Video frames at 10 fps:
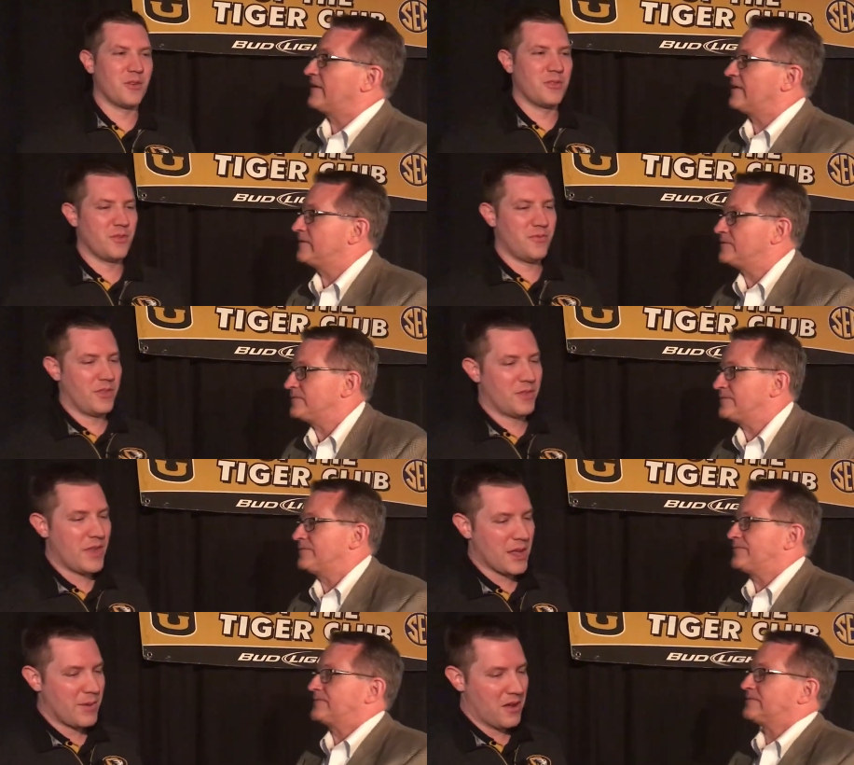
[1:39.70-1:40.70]
Speaker 1: the, the
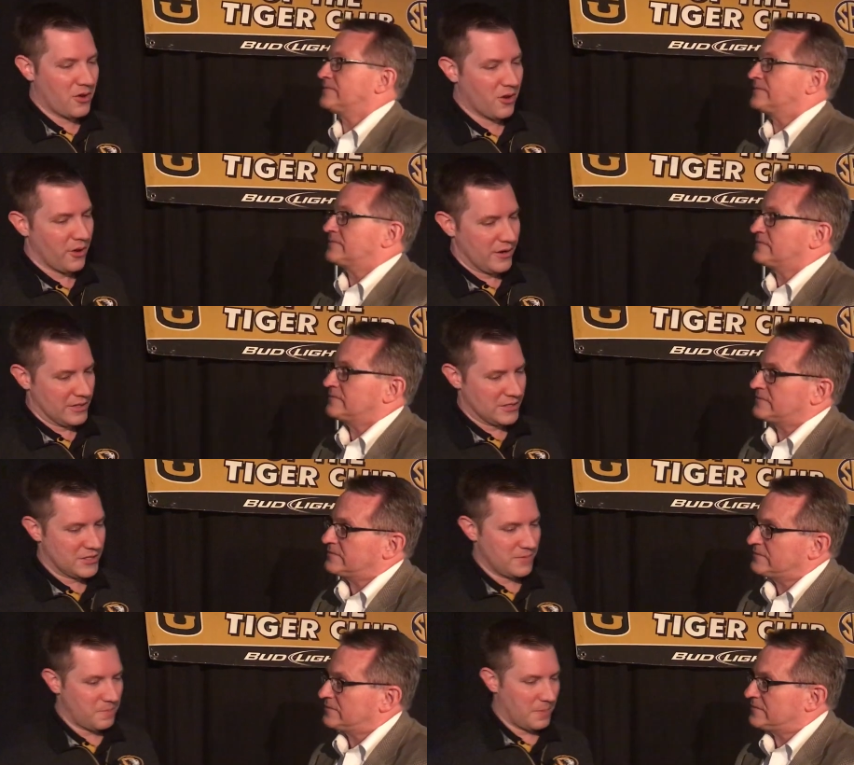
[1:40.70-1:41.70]
thing about her
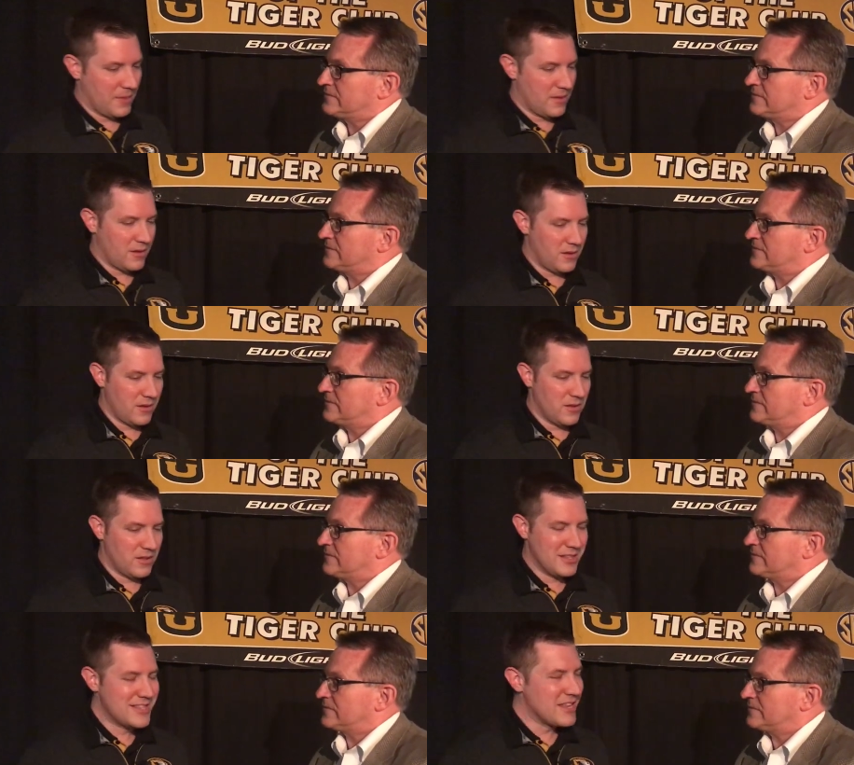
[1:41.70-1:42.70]
is
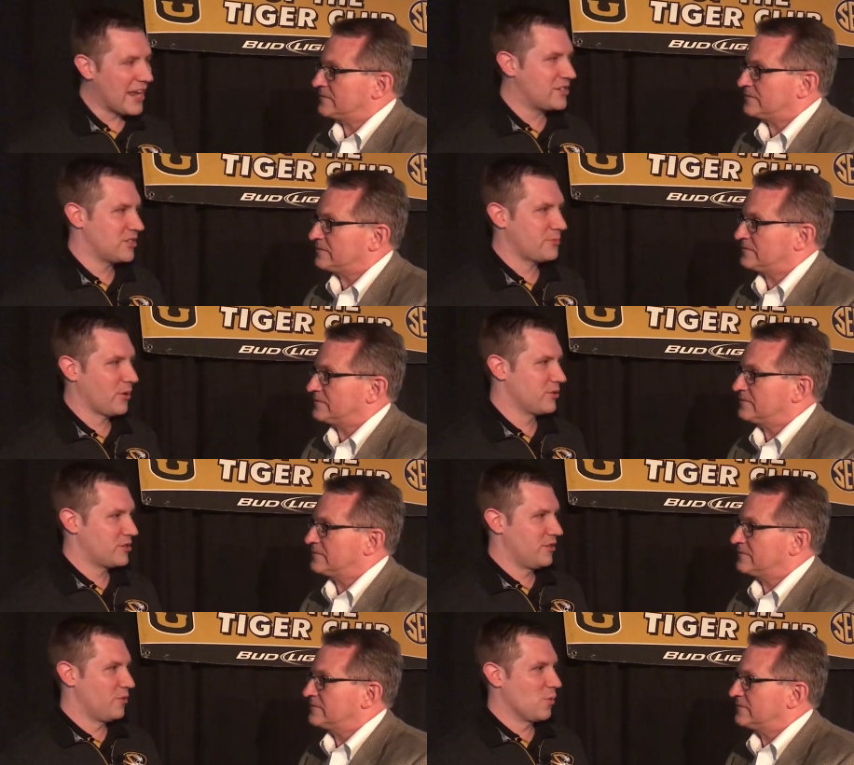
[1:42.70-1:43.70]
nicest
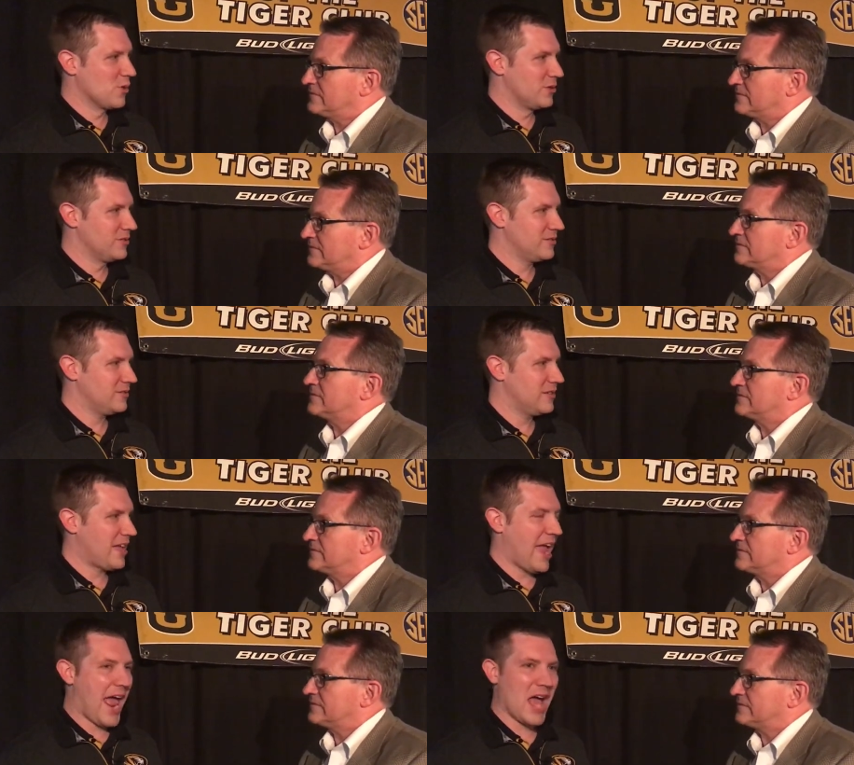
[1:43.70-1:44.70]
person in the
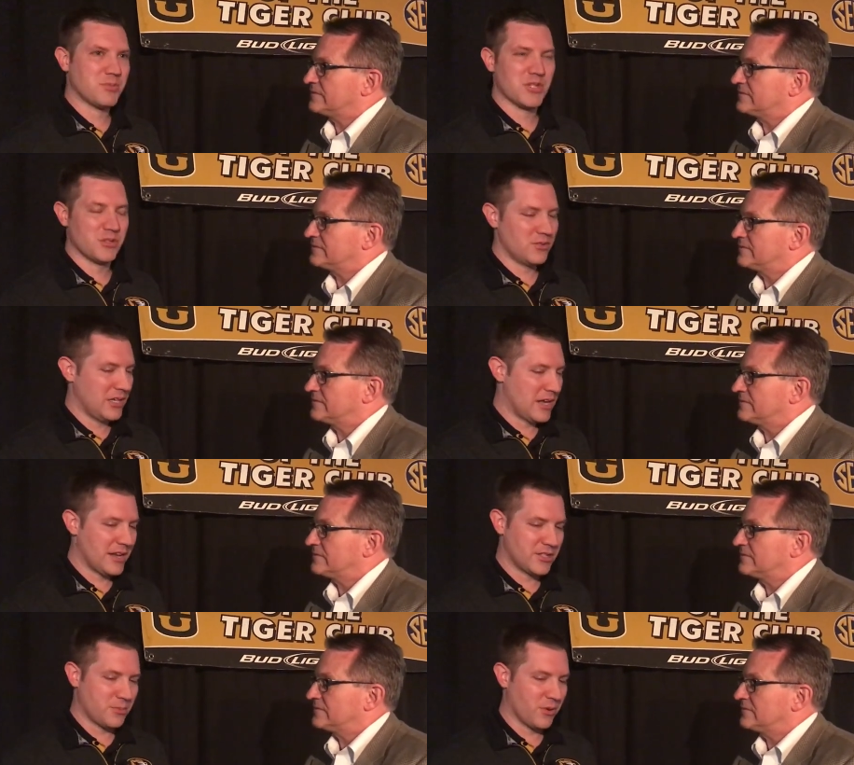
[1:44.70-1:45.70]
world, absolutely
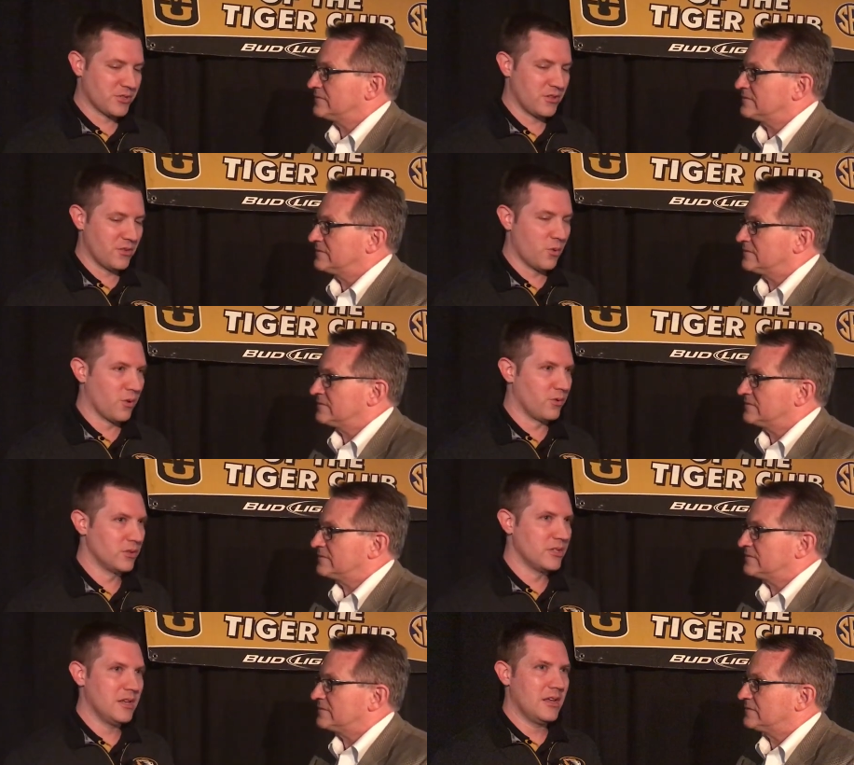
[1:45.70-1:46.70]
nicest person in the
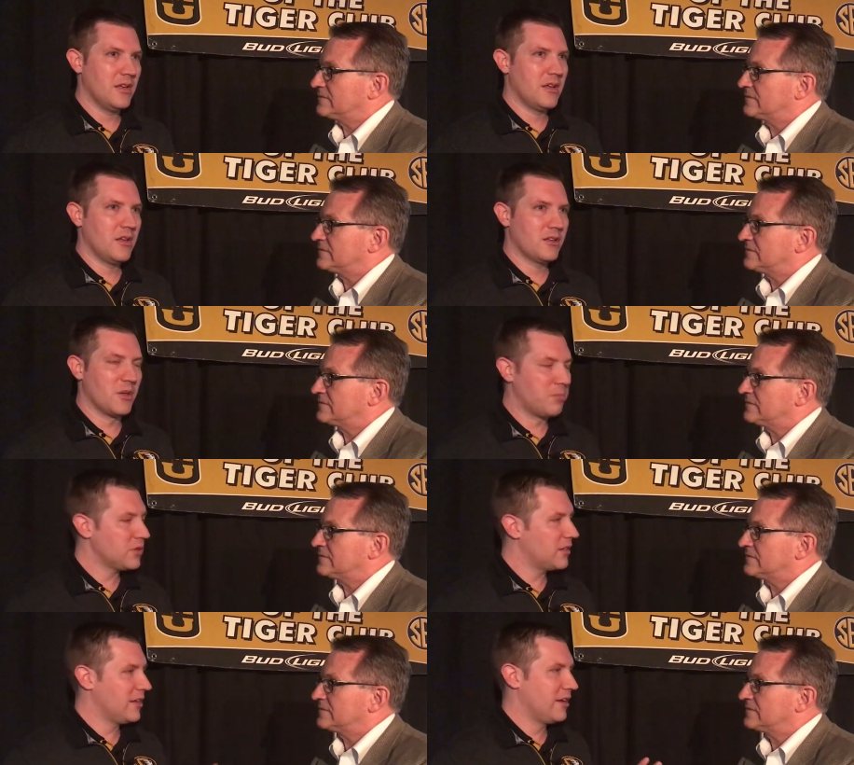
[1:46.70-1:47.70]
world,
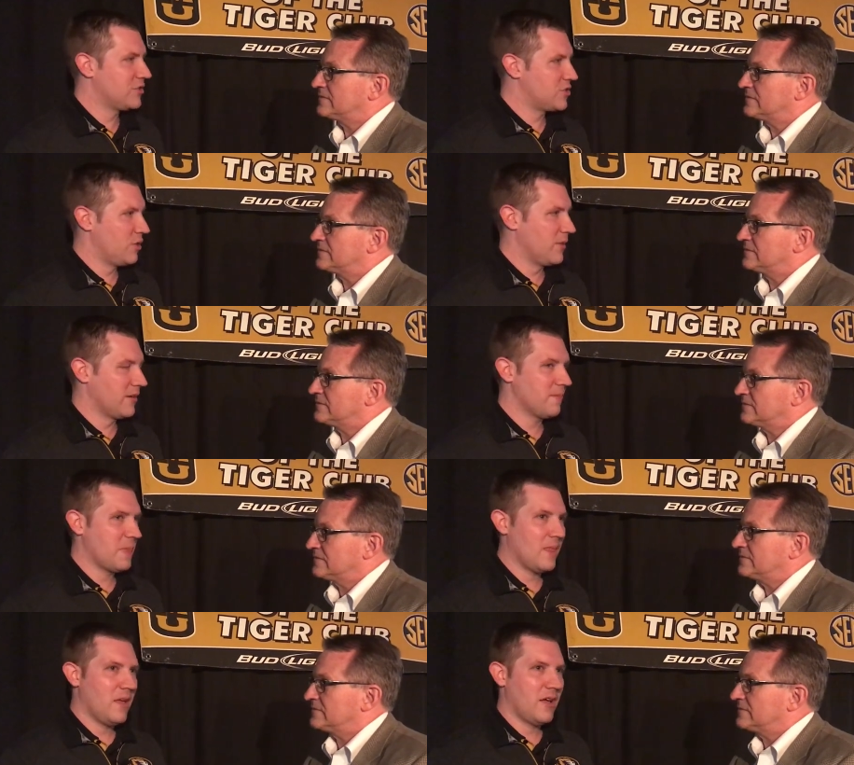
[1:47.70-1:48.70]
completely unassuming.
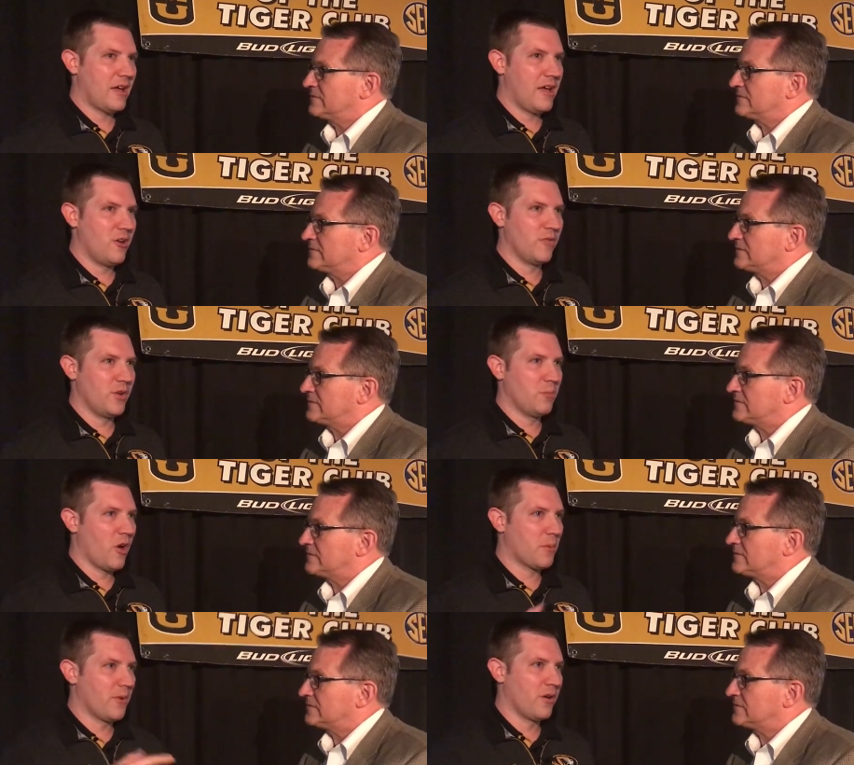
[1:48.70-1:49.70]
I interviewed
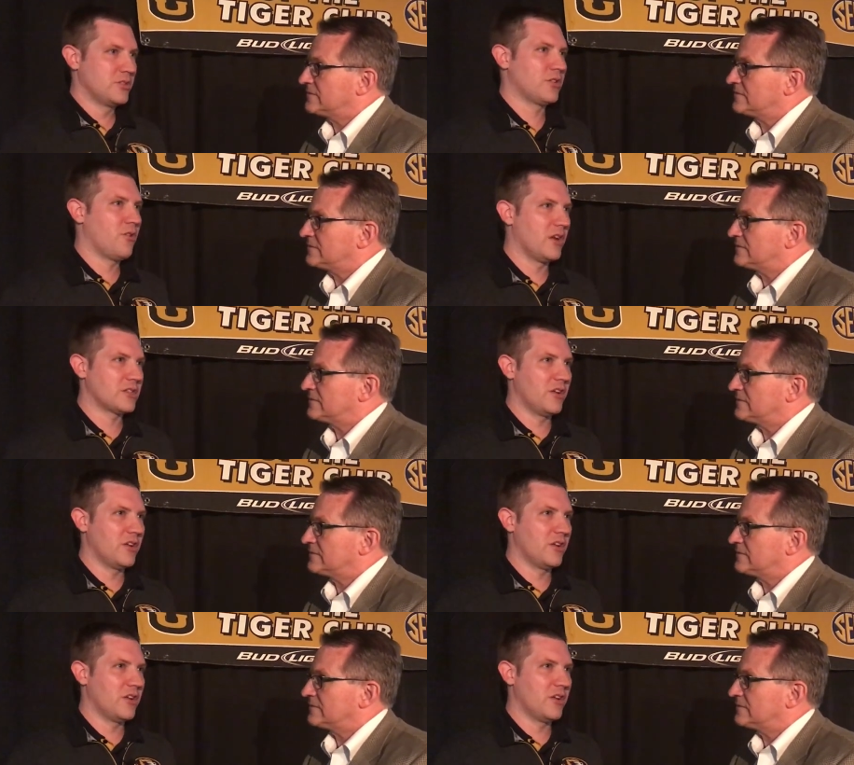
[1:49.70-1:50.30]
Marc Burns, the cross